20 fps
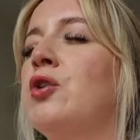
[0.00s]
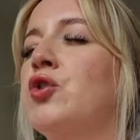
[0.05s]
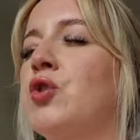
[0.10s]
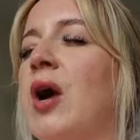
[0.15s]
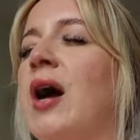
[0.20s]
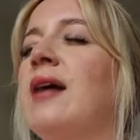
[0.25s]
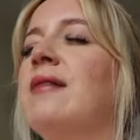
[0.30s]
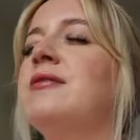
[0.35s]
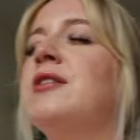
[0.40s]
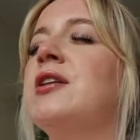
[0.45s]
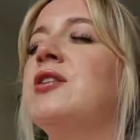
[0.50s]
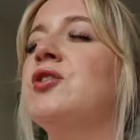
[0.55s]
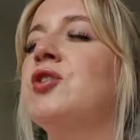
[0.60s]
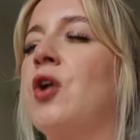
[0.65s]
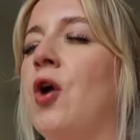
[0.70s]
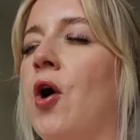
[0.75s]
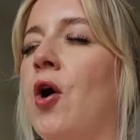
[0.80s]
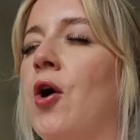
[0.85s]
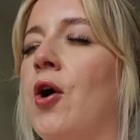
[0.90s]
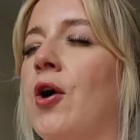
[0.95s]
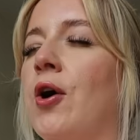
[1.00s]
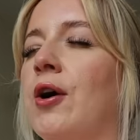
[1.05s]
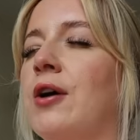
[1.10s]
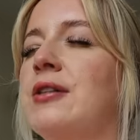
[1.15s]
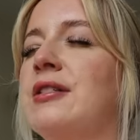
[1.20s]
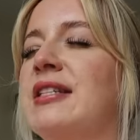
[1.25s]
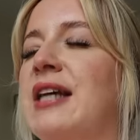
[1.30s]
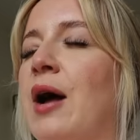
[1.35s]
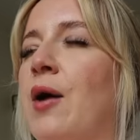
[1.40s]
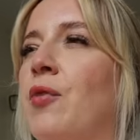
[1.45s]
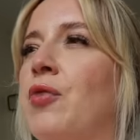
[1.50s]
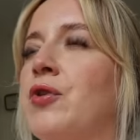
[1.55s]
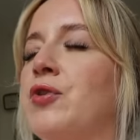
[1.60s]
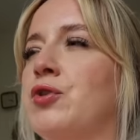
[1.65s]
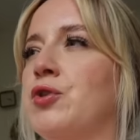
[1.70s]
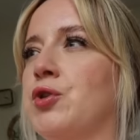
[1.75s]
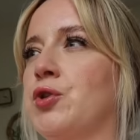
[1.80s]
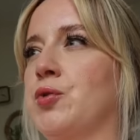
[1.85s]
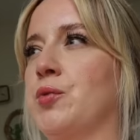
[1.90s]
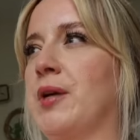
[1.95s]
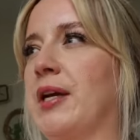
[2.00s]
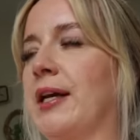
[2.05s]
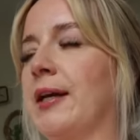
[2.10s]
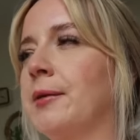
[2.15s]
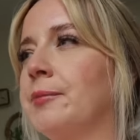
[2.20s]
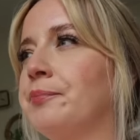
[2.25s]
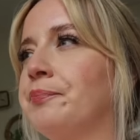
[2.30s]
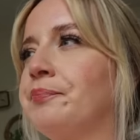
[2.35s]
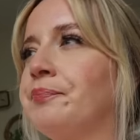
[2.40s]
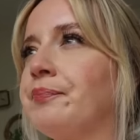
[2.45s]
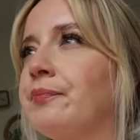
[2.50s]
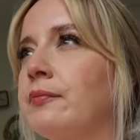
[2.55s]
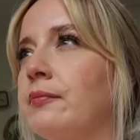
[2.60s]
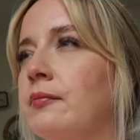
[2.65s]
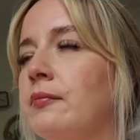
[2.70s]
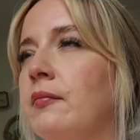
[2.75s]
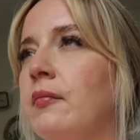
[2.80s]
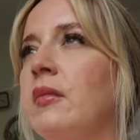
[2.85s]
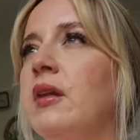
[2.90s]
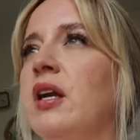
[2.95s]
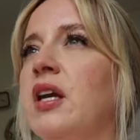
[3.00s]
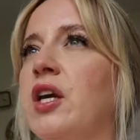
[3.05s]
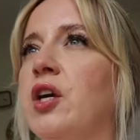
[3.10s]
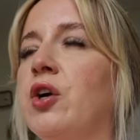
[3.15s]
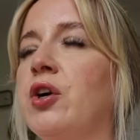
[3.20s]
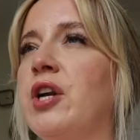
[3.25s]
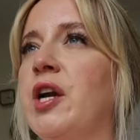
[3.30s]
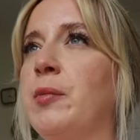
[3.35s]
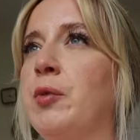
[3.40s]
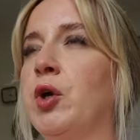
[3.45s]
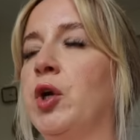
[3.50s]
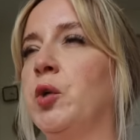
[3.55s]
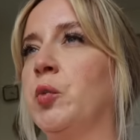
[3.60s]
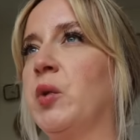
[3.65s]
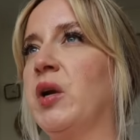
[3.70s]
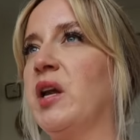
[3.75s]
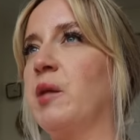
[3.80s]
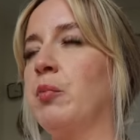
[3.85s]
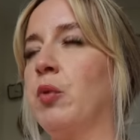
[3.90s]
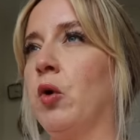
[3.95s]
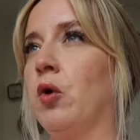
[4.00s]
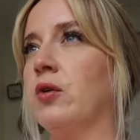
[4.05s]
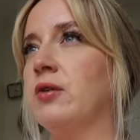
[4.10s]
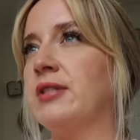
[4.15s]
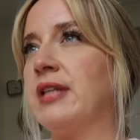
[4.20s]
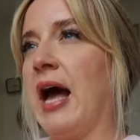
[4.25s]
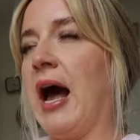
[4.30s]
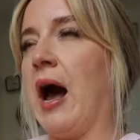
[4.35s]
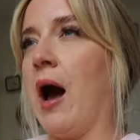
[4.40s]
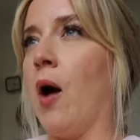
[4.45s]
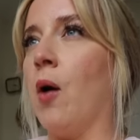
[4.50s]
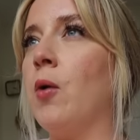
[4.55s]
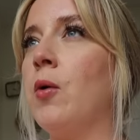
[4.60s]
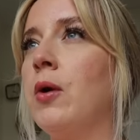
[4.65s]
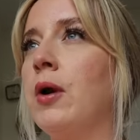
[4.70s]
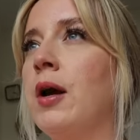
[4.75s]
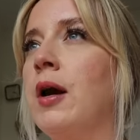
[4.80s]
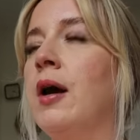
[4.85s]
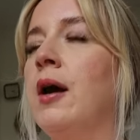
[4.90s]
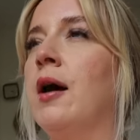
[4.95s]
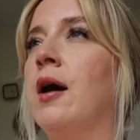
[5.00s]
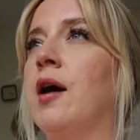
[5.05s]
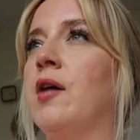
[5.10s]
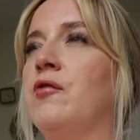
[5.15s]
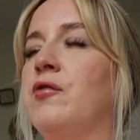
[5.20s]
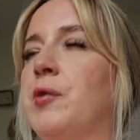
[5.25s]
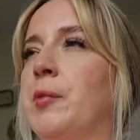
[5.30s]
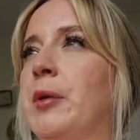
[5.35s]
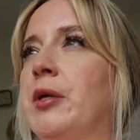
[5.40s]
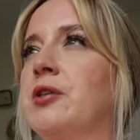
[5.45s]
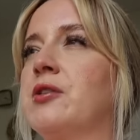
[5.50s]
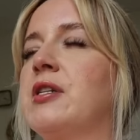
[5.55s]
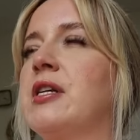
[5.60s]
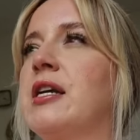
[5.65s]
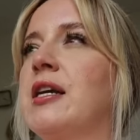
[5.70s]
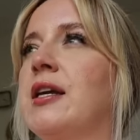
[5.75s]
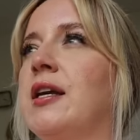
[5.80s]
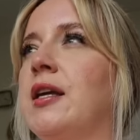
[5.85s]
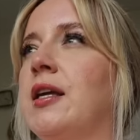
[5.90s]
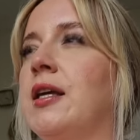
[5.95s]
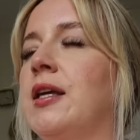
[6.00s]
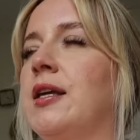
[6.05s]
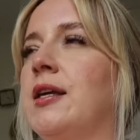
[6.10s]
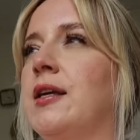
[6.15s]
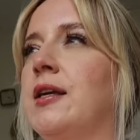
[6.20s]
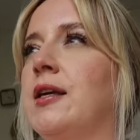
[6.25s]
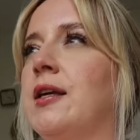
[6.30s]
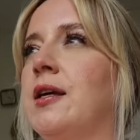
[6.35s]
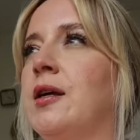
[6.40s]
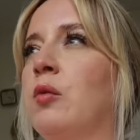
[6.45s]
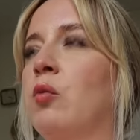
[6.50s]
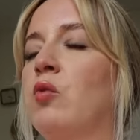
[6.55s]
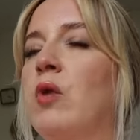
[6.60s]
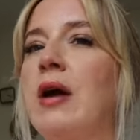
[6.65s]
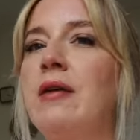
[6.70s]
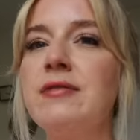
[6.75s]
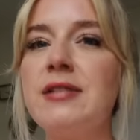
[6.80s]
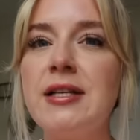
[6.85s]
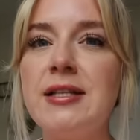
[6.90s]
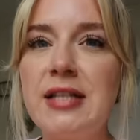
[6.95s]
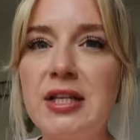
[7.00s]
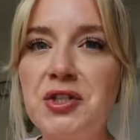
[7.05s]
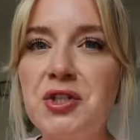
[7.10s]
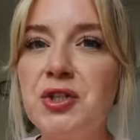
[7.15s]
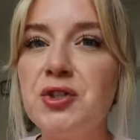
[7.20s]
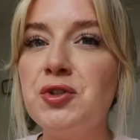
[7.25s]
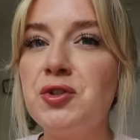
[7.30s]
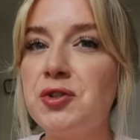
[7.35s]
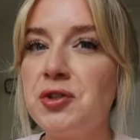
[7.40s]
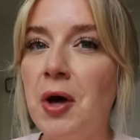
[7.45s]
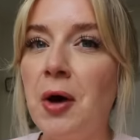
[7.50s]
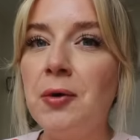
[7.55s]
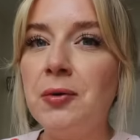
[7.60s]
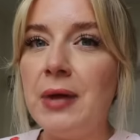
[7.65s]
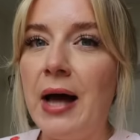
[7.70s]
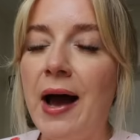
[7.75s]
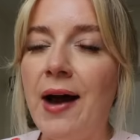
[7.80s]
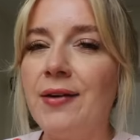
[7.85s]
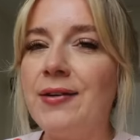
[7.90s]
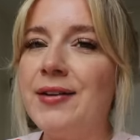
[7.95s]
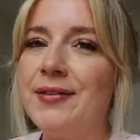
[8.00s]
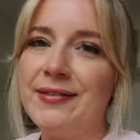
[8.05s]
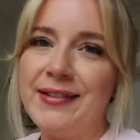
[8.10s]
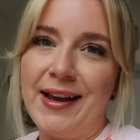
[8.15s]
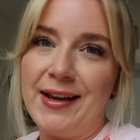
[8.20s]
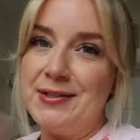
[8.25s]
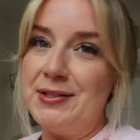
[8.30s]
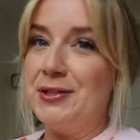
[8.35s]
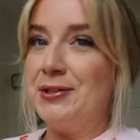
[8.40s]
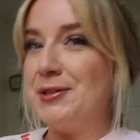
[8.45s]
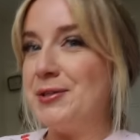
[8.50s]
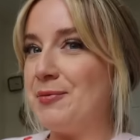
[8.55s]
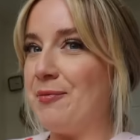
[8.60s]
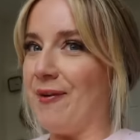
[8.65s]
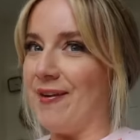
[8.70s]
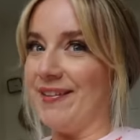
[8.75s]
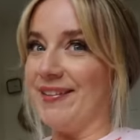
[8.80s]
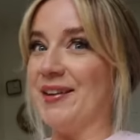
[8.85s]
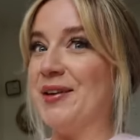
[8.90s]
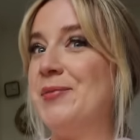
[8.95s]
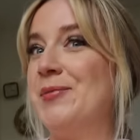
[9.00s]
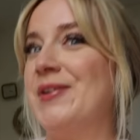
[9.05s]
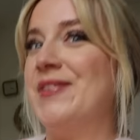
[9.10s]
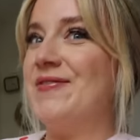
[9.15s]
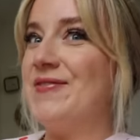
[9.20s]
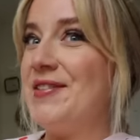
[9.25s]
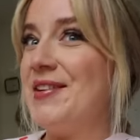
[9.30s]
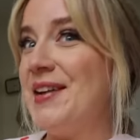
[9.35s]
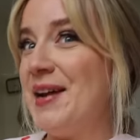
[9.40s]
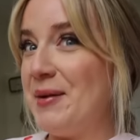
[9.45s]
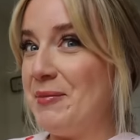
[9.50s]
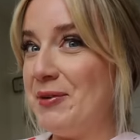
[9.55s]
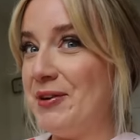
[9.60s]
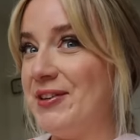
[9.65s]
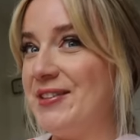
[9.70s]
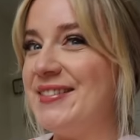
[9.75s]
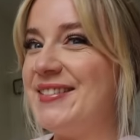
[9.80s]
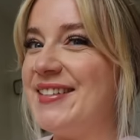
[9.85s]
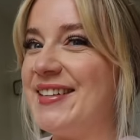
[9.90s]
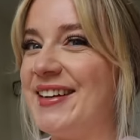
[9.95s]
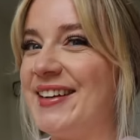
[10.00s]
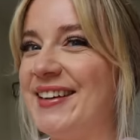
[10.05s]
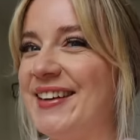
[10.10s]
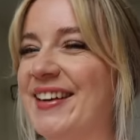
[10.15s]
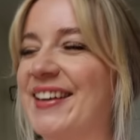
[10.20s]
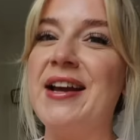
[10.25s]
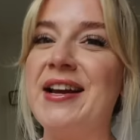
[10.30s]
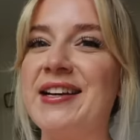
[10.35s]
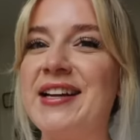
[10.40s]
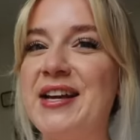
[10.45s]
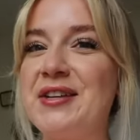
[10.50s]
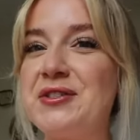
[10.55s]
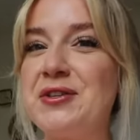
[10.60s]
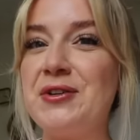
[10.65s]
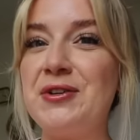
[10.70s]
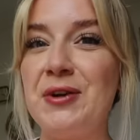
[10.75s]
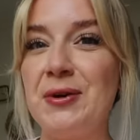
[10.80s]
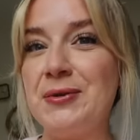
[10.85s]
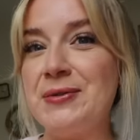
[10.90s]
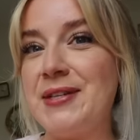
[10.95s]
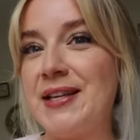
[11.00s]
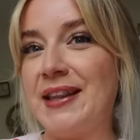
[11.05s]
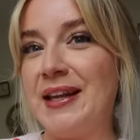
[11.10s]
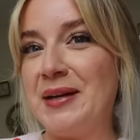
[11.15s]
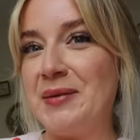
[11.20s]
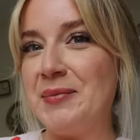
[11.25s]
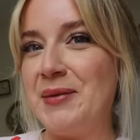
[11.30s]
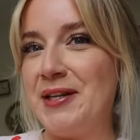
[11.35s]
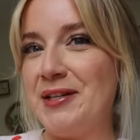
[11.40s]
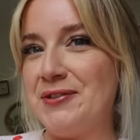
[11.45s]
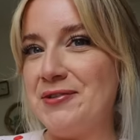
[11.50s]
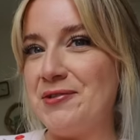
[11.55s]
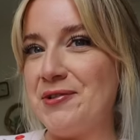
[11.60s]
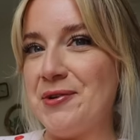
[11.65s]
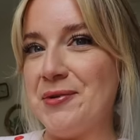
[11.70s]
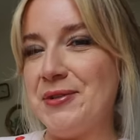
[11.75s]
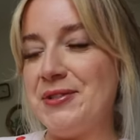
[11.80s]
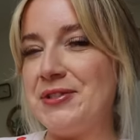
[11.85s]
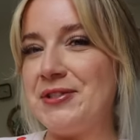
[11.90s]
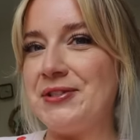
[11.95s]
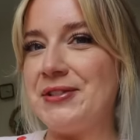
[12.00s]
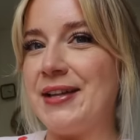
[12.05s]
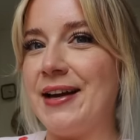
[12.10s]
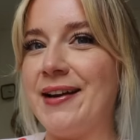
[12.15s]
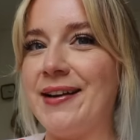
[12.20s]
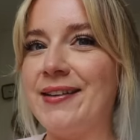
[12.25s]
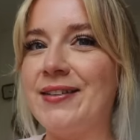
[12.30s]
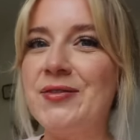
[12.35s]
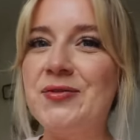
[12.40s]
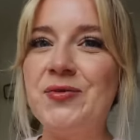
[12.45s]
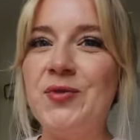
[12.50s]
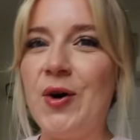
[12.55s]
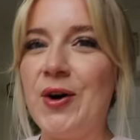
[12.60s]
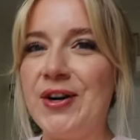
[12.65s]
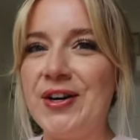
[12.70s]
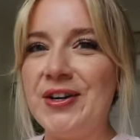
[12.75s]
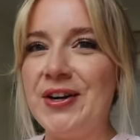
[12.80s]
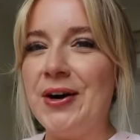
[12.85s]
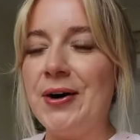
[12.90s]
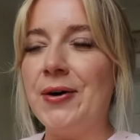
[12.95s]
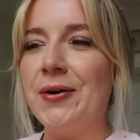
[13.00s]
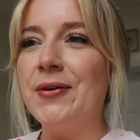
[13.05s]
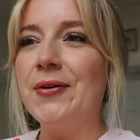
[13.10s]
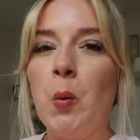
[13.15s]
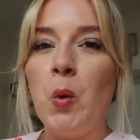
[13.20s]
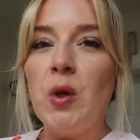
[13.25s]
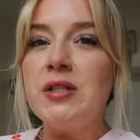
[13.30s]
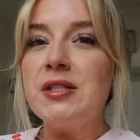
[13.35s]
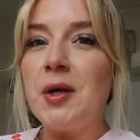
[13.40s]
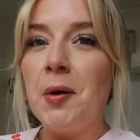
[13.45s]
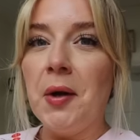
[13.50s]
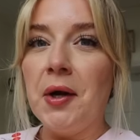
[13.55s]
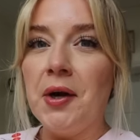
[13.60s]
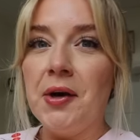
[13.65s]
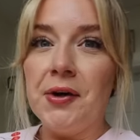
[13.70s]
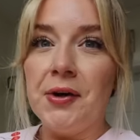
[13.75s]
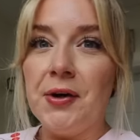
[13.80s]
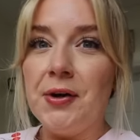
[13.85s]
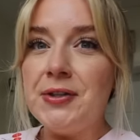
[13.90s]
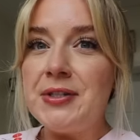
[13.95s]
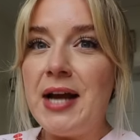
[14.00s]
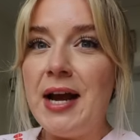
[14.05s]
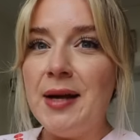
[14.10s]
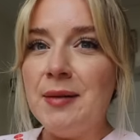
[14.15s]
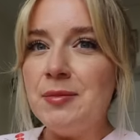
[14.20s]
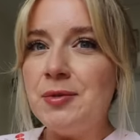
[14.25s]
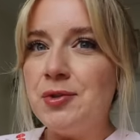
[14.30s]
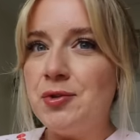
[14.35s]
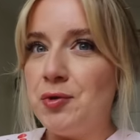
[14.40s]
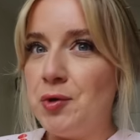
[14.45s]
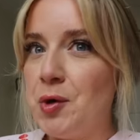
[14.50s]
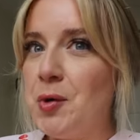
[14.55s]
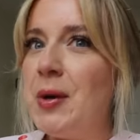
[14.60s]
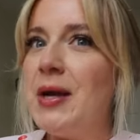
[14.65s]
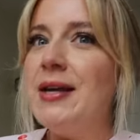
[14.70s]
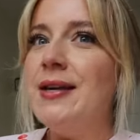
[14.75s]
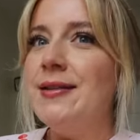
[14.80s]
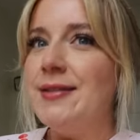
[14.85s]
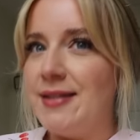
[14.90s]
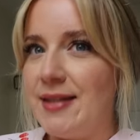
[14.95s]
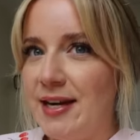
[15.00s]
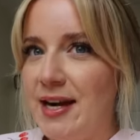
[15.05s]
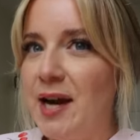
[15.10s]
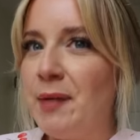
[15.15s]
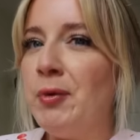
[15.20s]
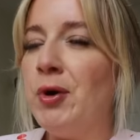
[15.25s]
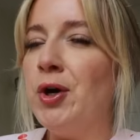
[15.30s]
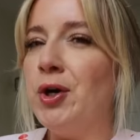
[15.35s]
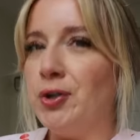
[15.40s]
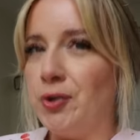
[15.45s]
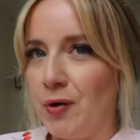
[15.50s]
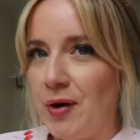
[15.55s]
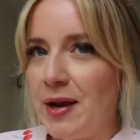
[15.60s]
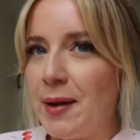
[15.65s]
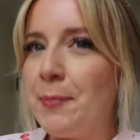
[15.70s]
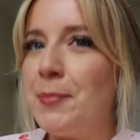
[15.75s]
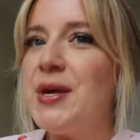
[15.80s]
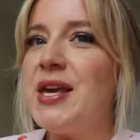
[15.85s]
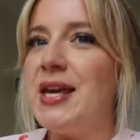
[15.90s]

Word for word: drives his car down the street in our neighborhood, when he pulls out of the building, he revs his engine so loud, in case you just want a little bit of the neighborhood tea, in case you're nosy like me and Drew and just like wanna know what's going on at all times. Drew is the neighborhood creep.